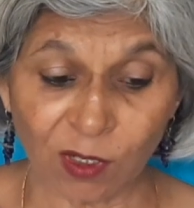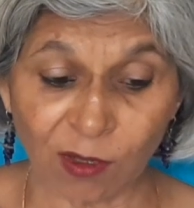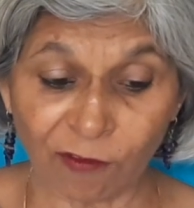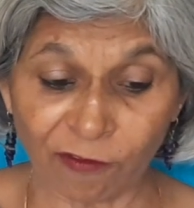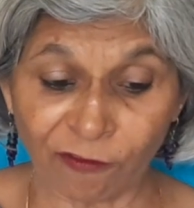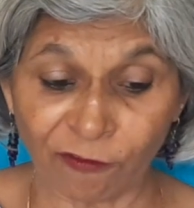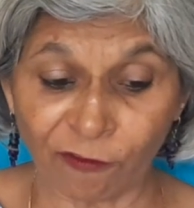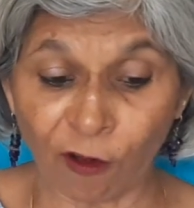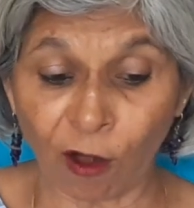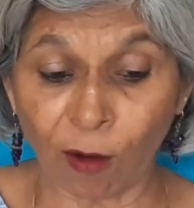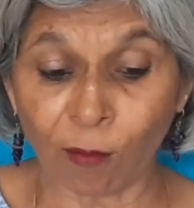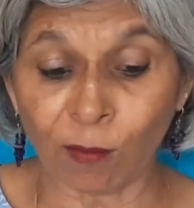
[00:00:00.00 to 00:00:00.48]

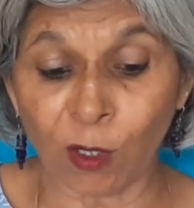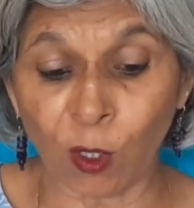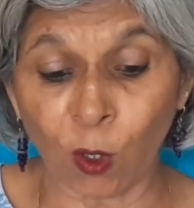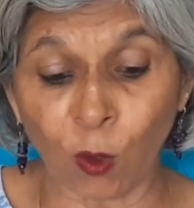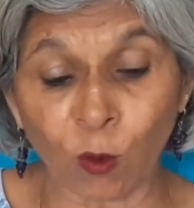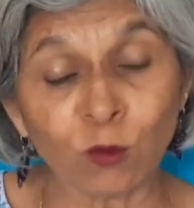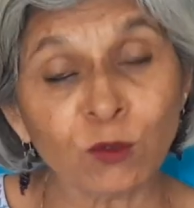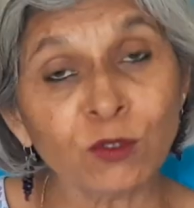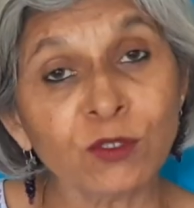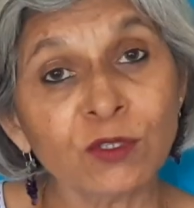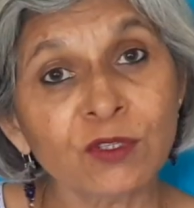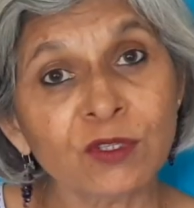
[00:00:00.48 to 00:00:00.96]
from
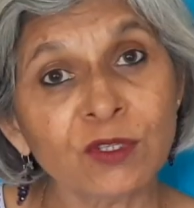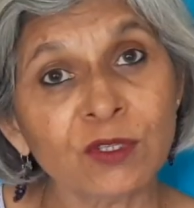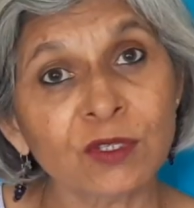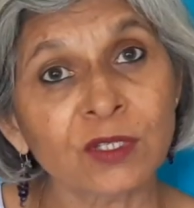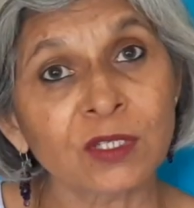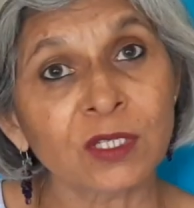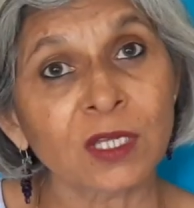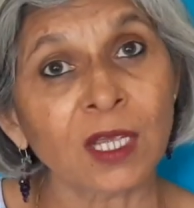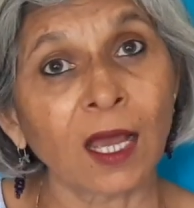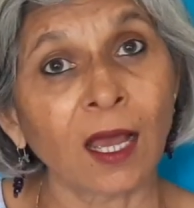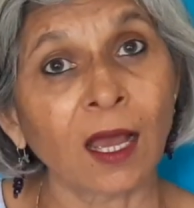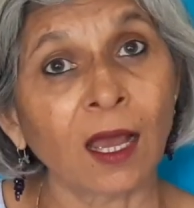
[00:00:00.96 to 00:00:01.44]

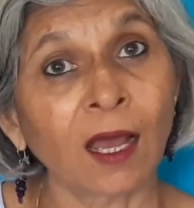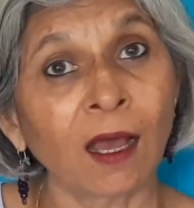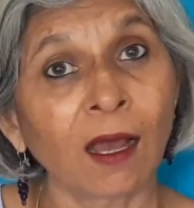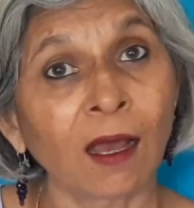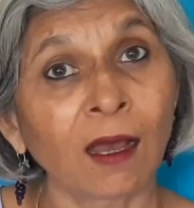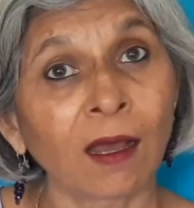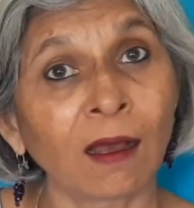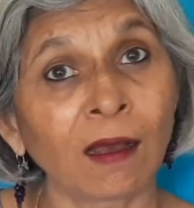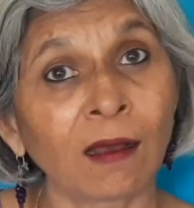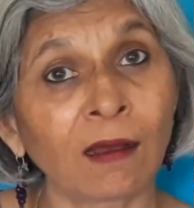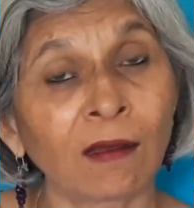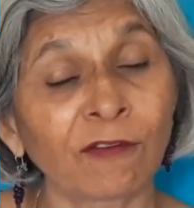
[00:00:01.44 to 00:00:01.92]
loans,
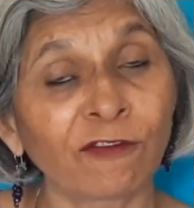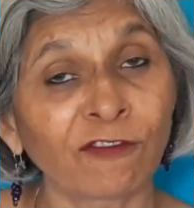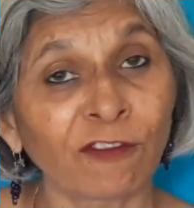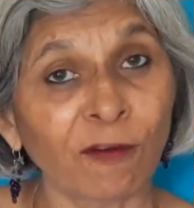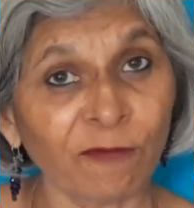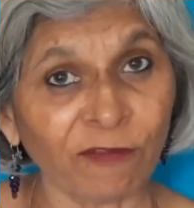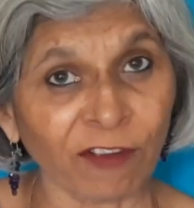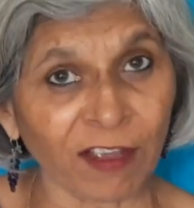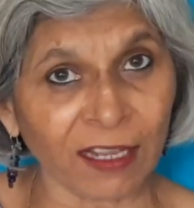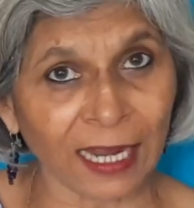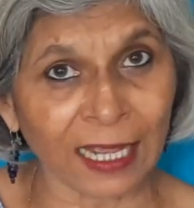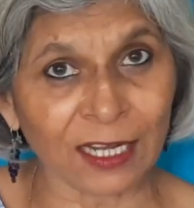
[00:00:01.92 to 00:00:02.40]

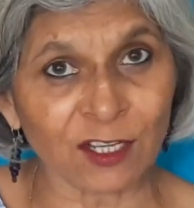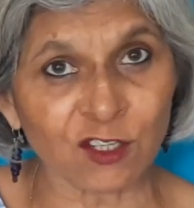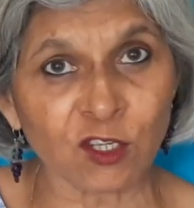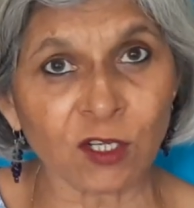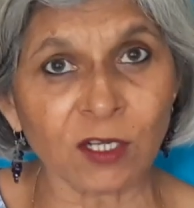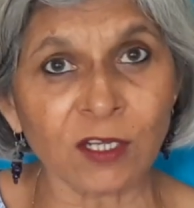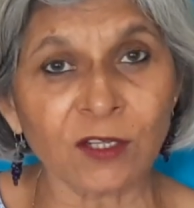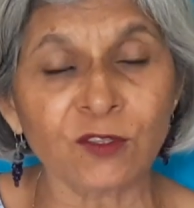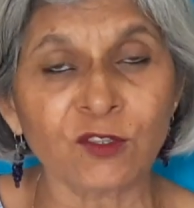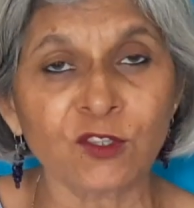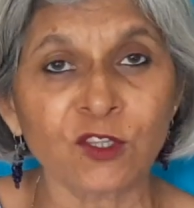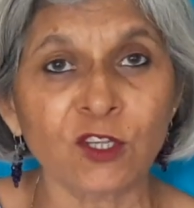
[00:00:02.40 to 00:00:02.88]
from
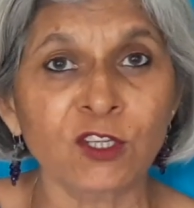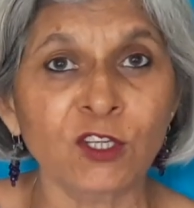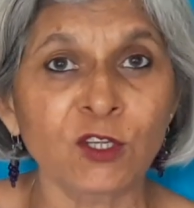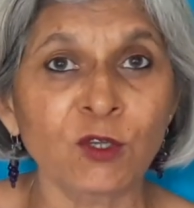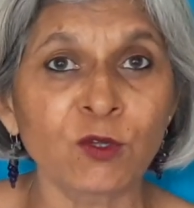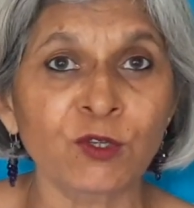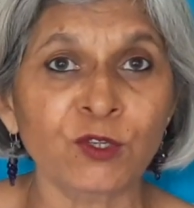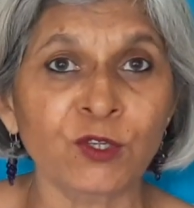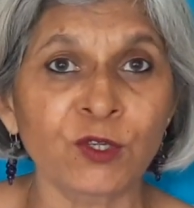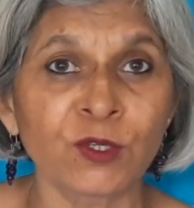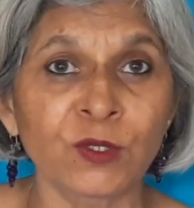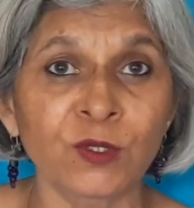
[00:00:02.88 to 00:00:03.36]
financial
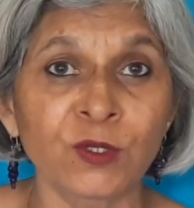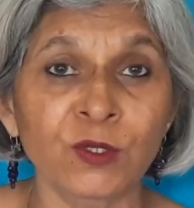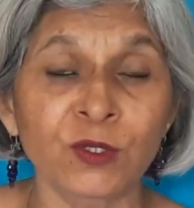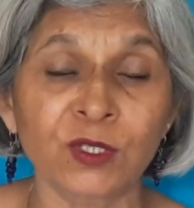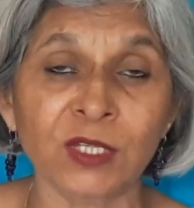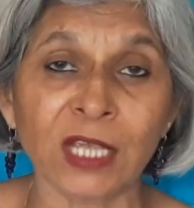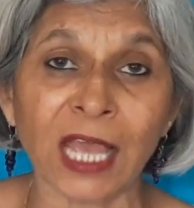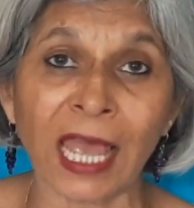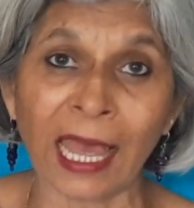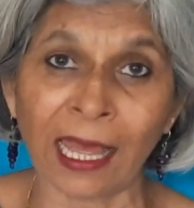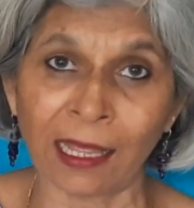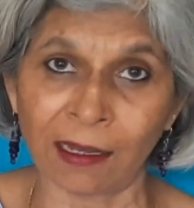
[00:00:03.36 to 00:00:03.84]

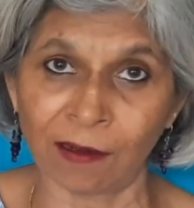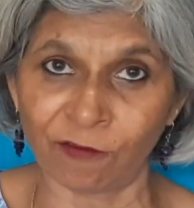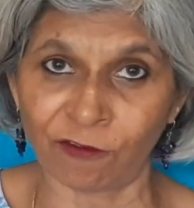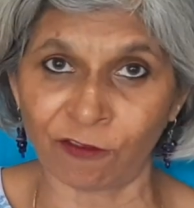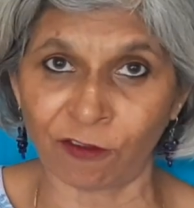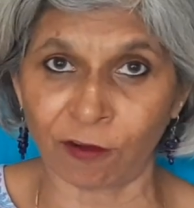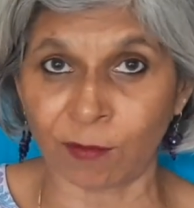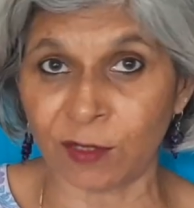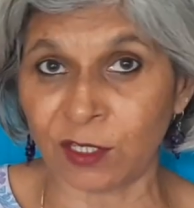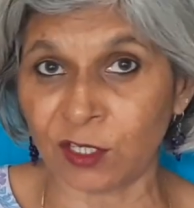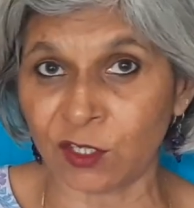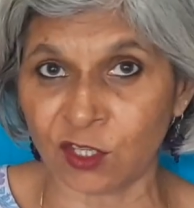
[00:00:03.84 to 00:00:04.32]
institutions, and
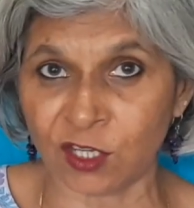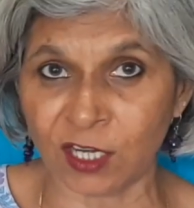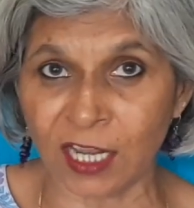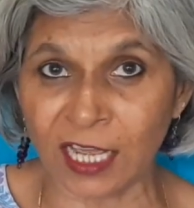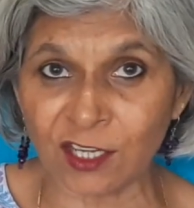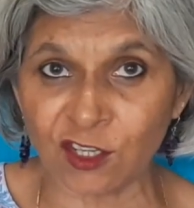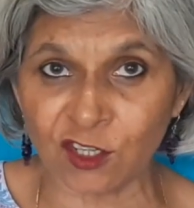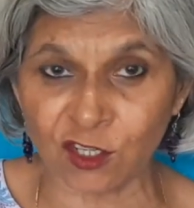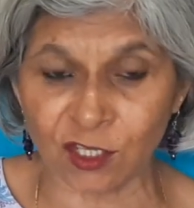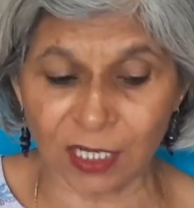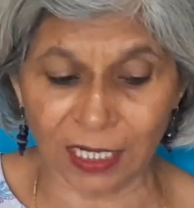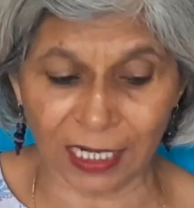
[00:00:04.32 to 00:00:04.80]
from
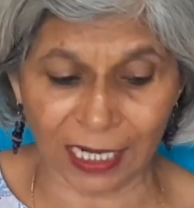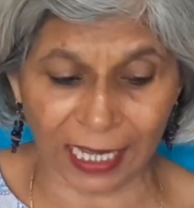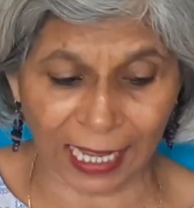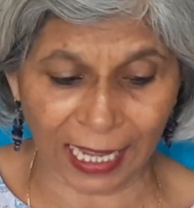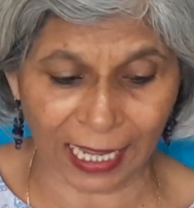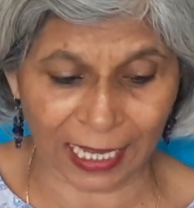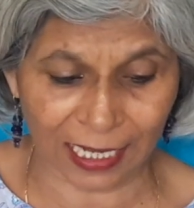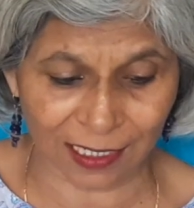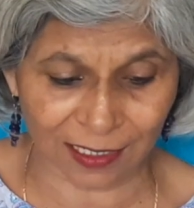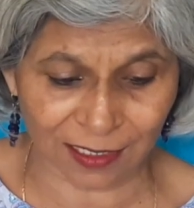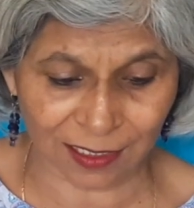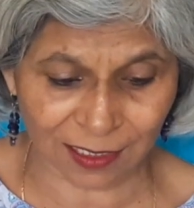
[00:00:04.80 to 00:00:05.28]
international
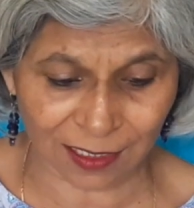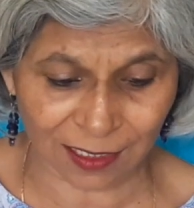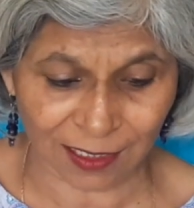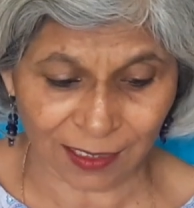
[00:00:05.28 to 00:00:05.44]
aid.